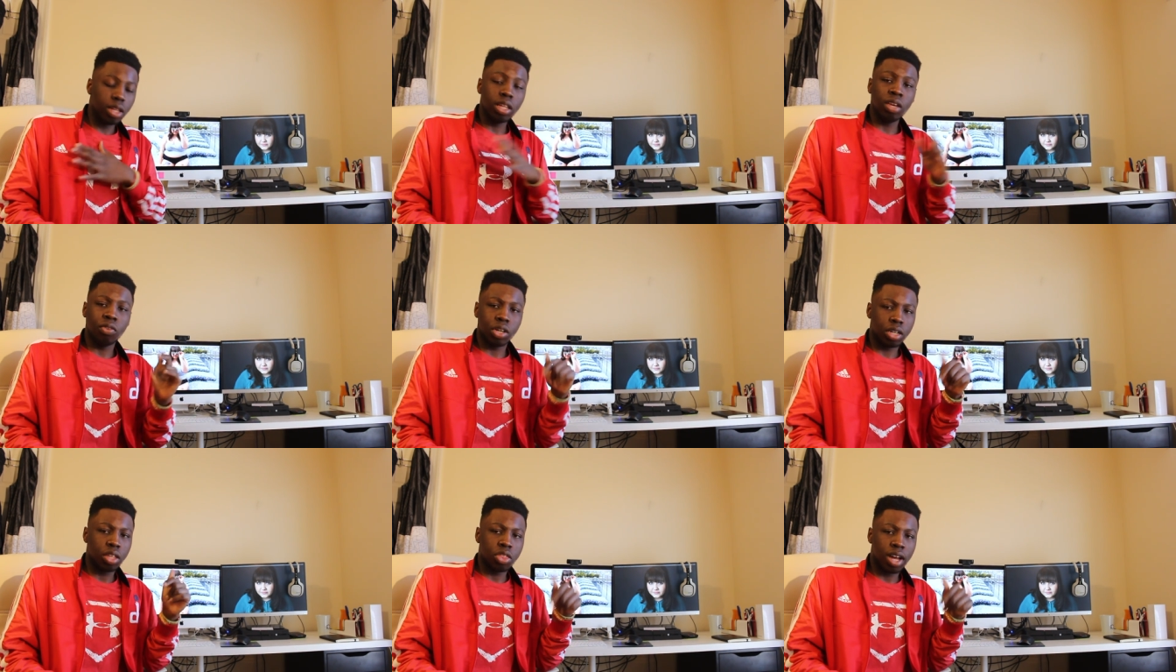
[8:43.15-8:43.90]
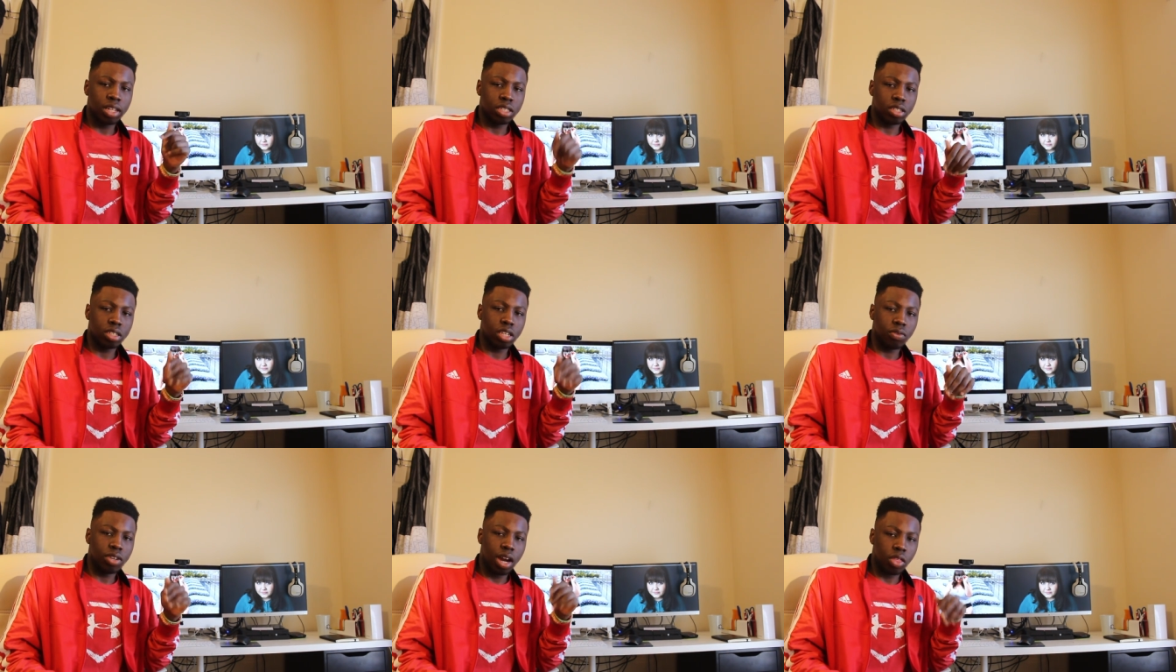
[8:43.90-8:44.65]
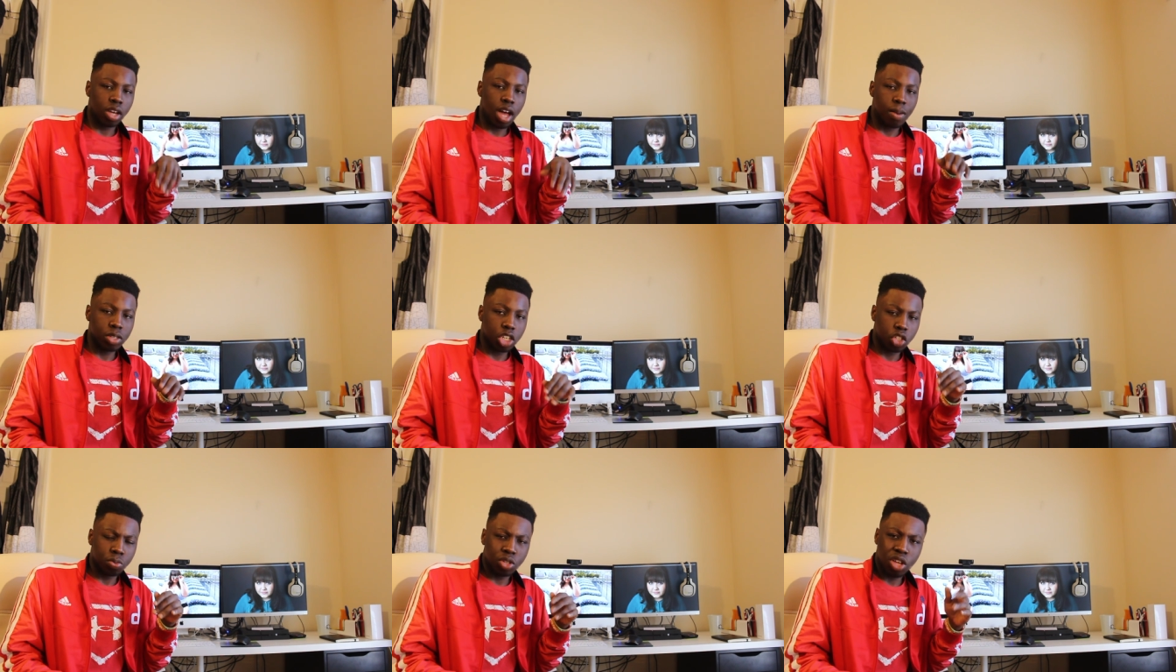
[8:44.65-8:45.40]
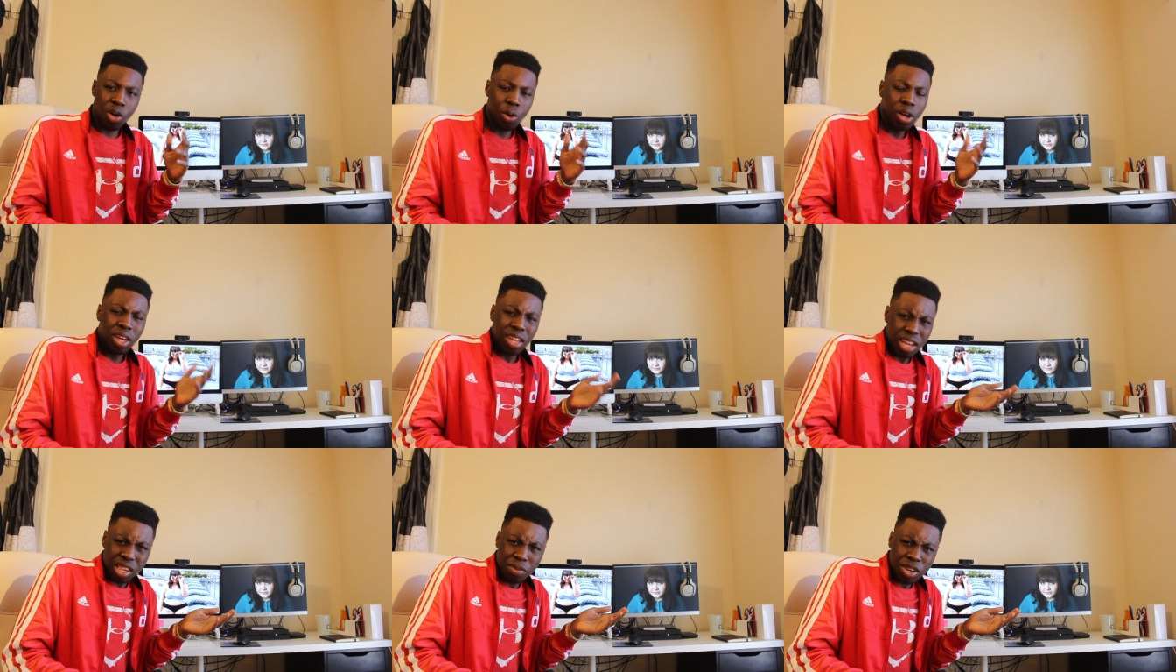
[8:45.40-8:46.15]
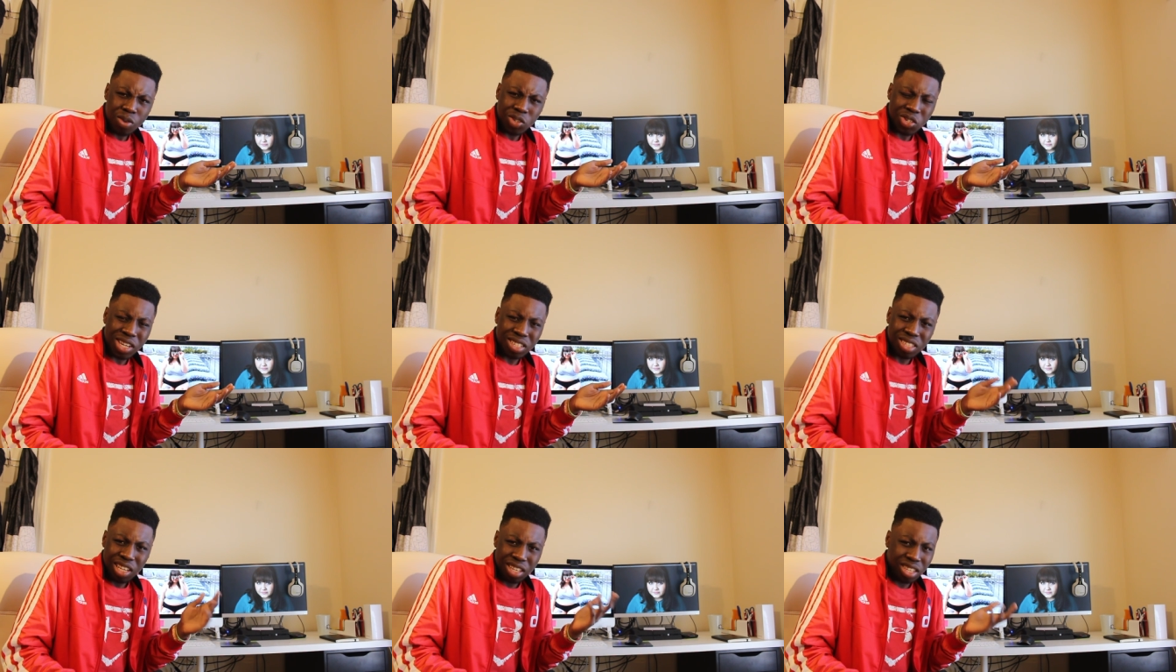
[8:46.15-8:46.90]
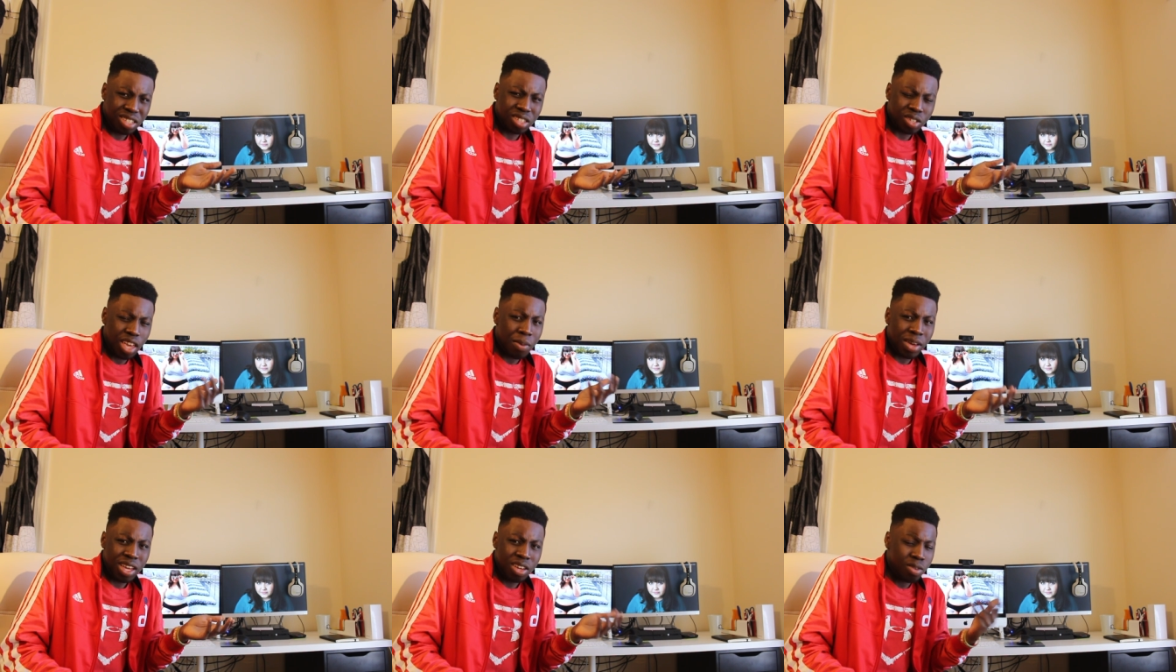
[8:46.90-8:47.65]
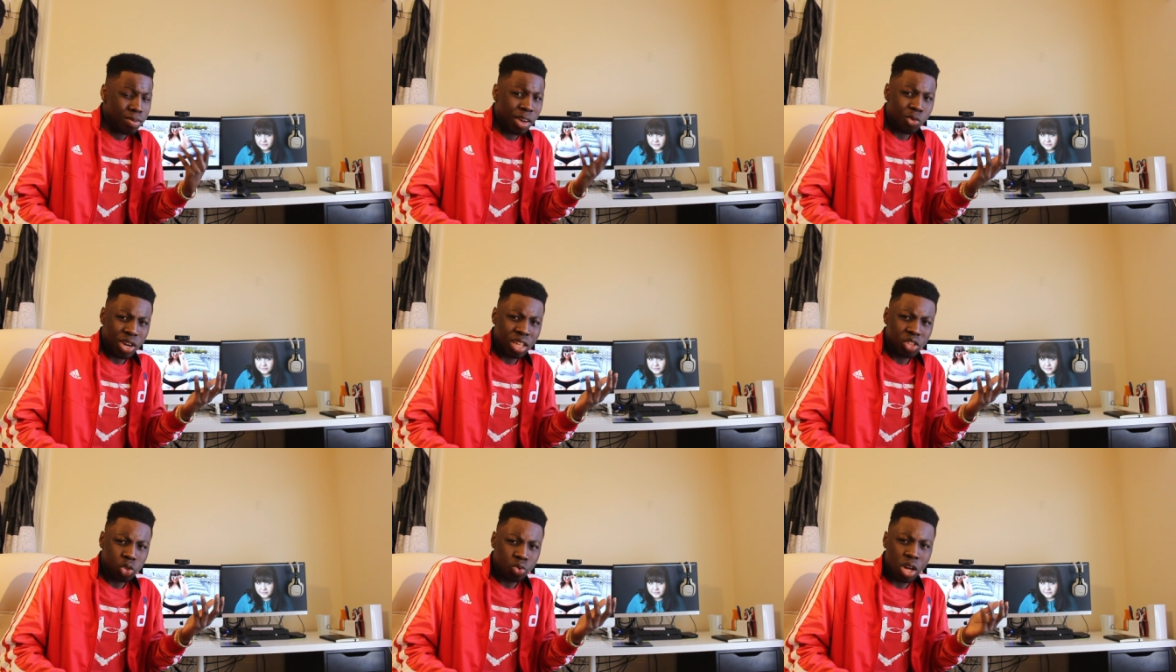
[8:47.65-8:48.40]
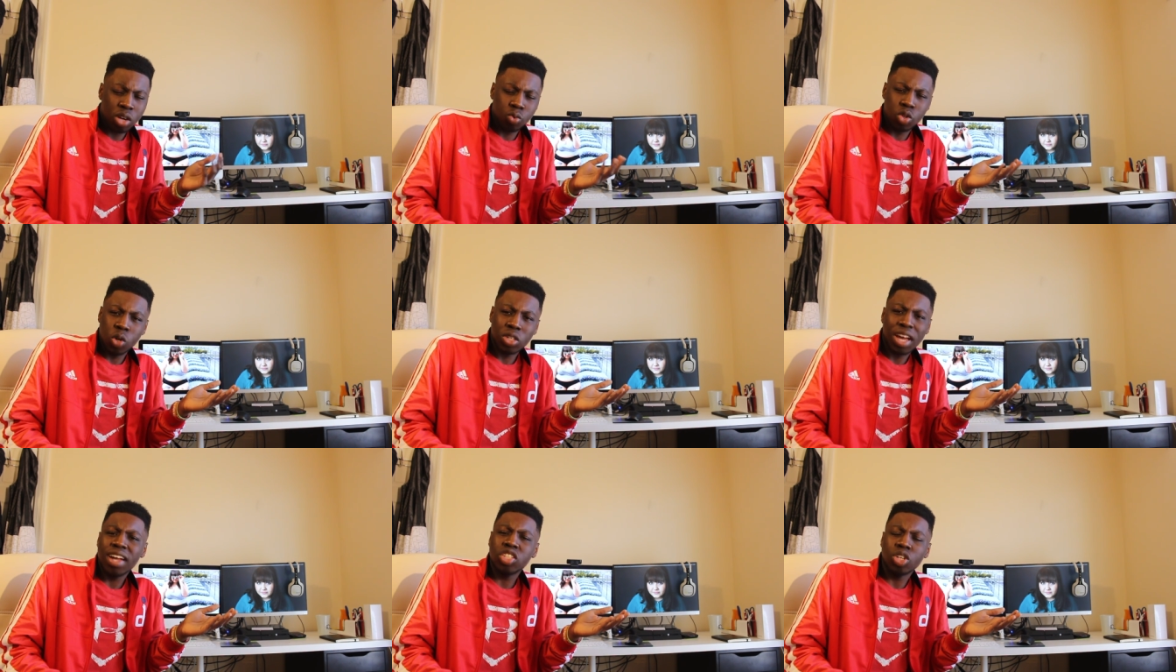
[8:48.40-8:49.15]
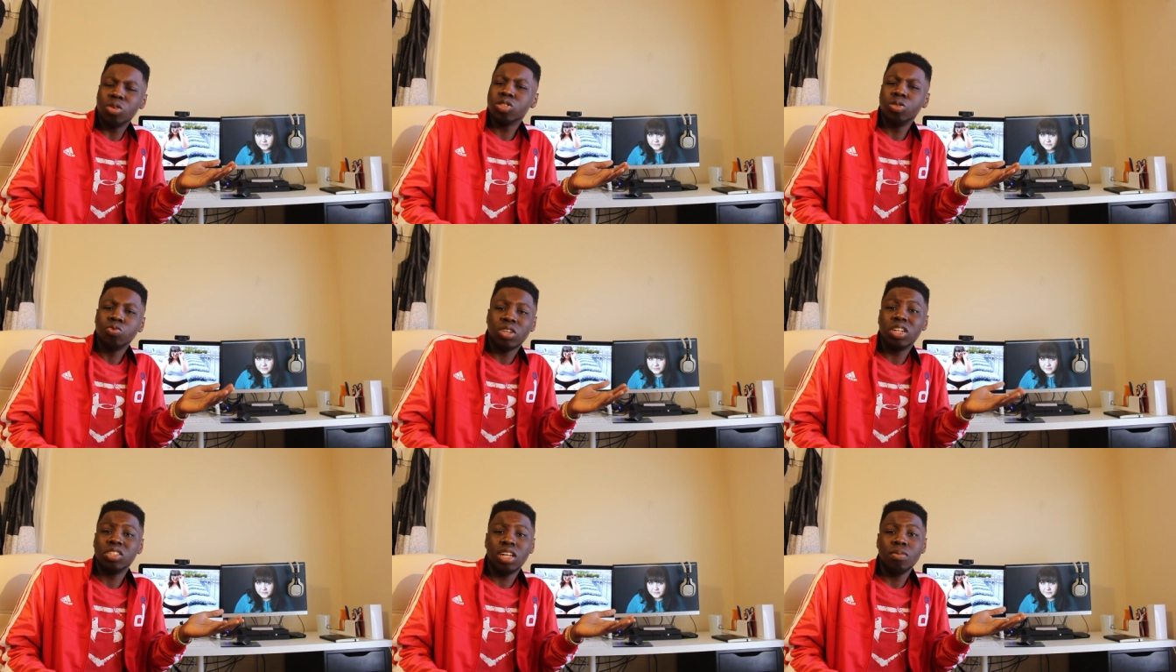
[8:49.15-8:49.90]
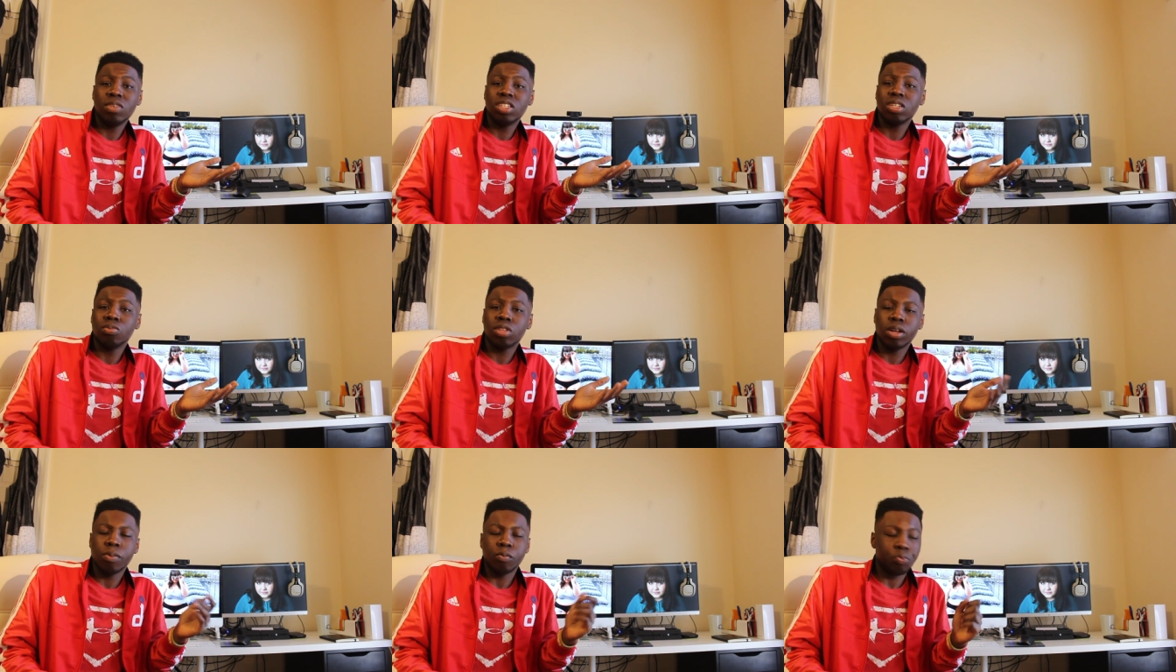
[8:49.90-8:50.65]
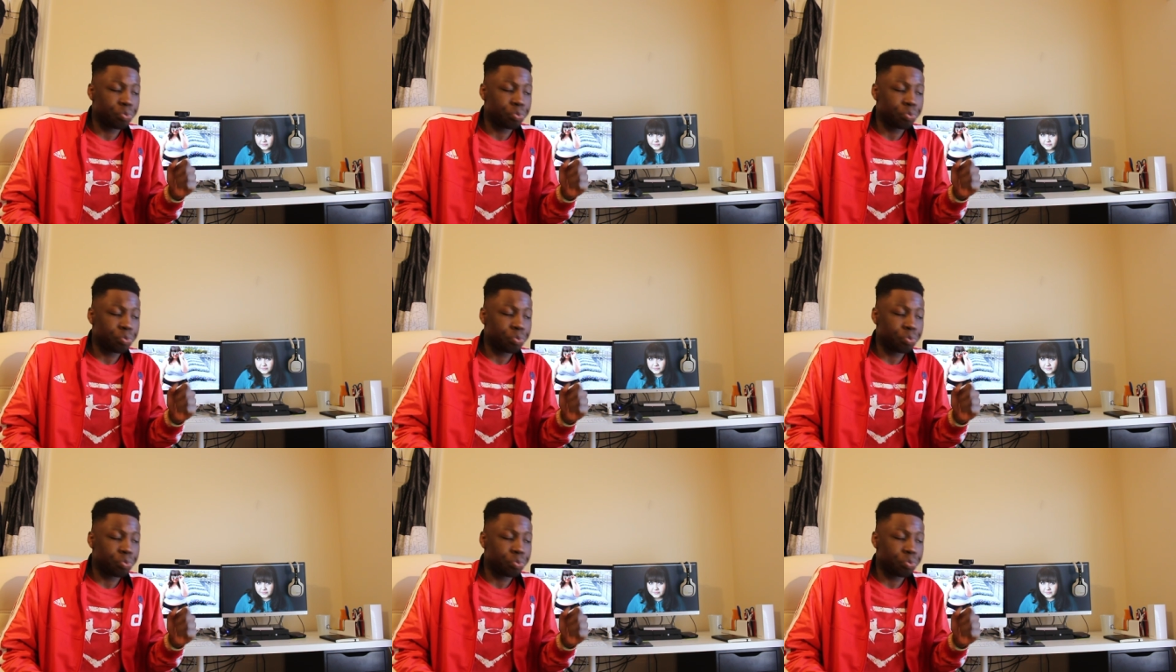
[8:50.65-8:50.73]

Leave your thoughts and stuff down in the comment section below. And let me know what you guys think. Am I reading this wrong? Were those ads going too far? Did I miss something?